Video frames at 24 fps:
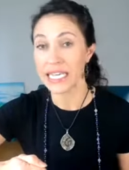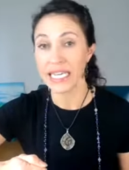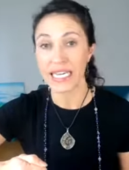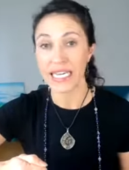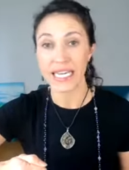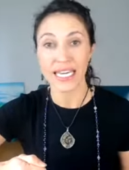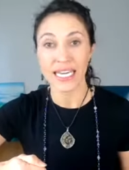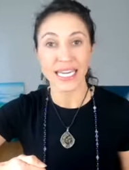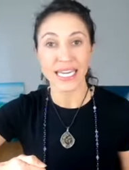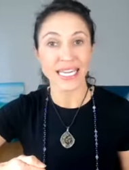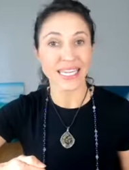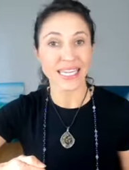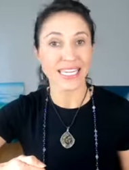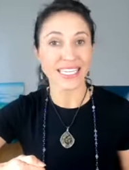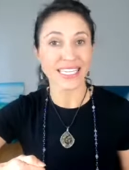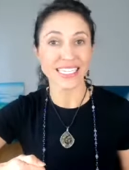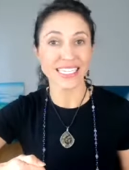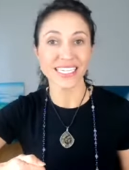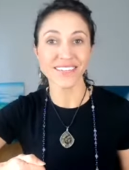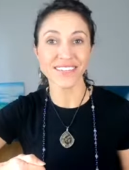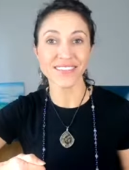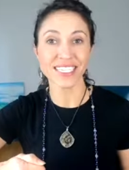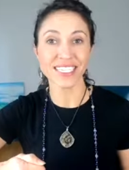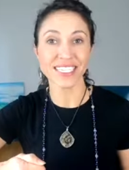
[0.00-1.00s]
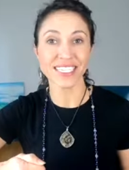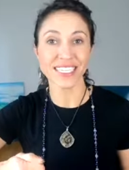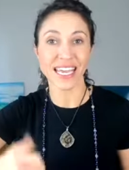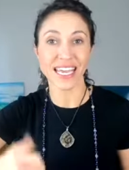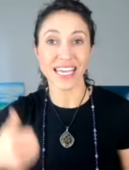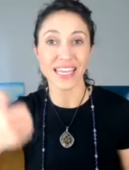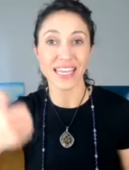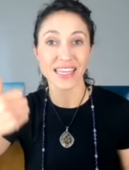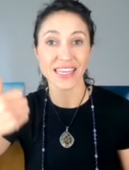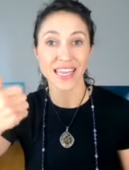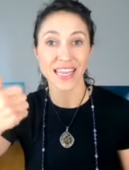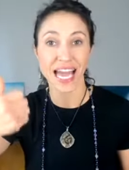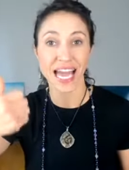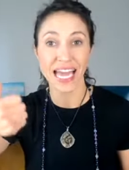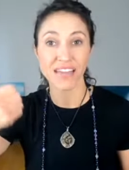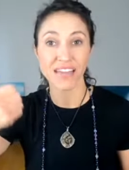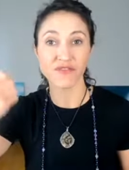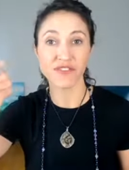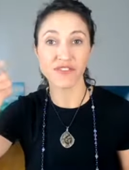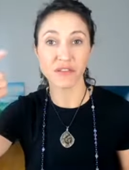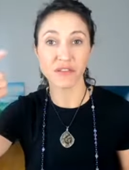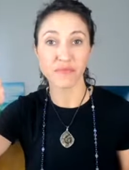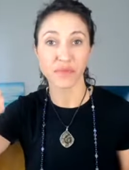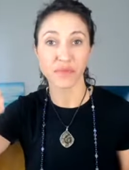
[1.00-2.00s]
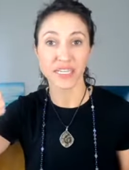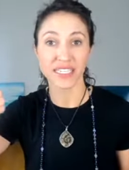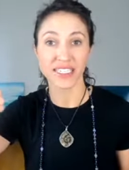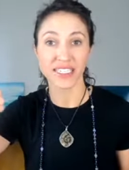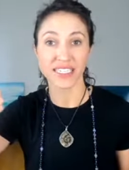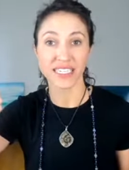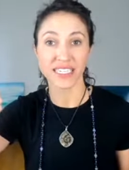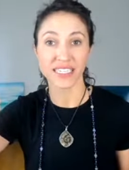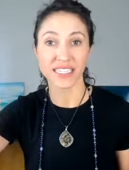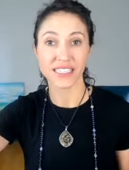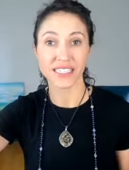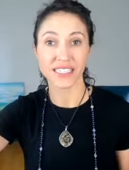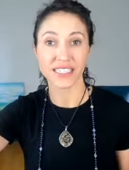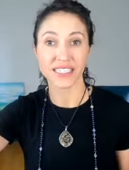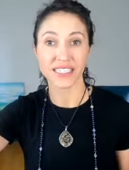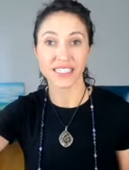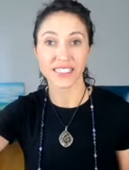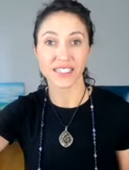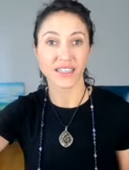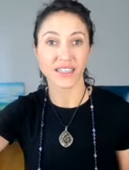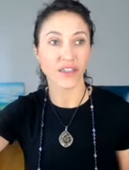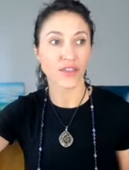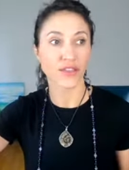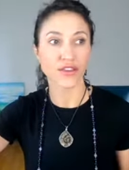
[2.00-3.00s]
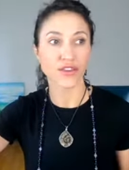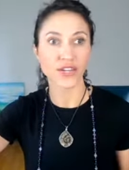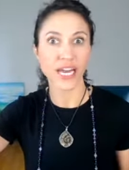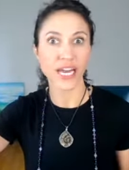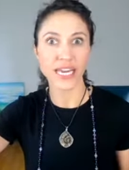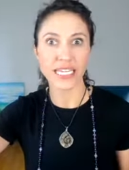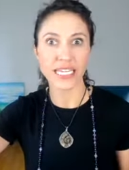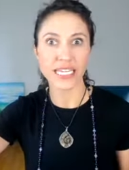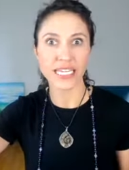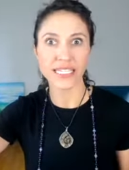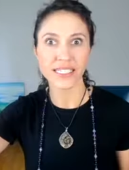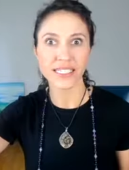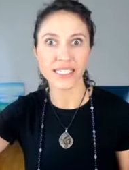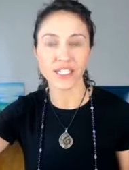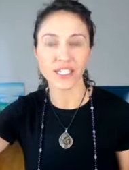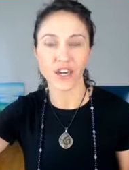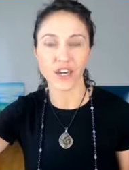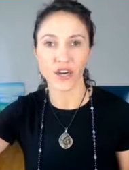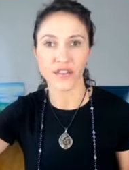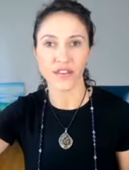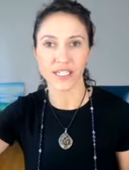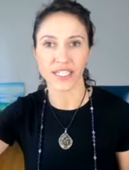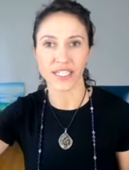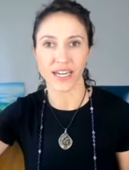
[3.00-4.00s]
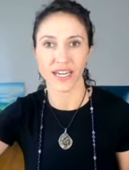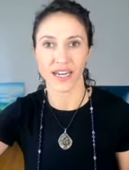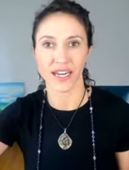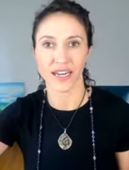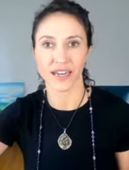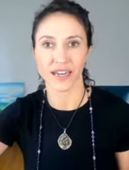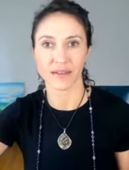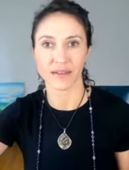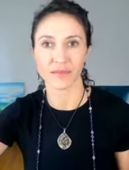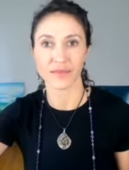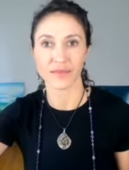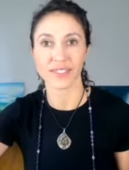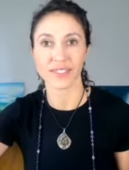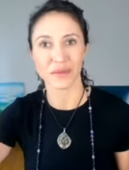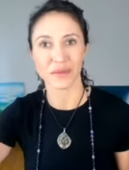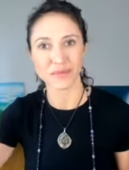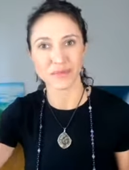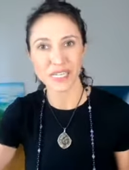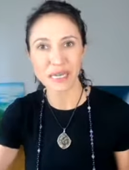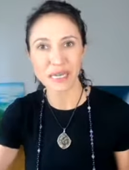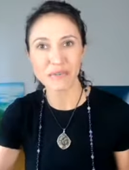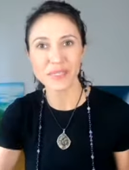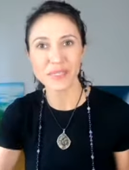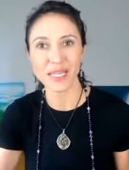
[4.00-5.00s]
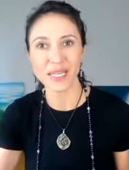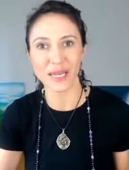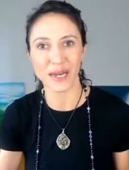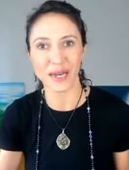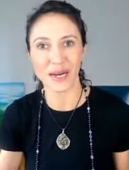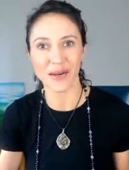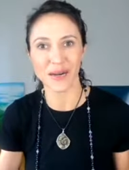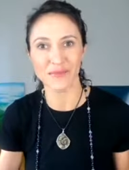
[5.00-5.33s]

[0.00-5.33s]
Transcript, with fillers: in the end of the day, life and business, they're not easy all the time. Sometimes they are, but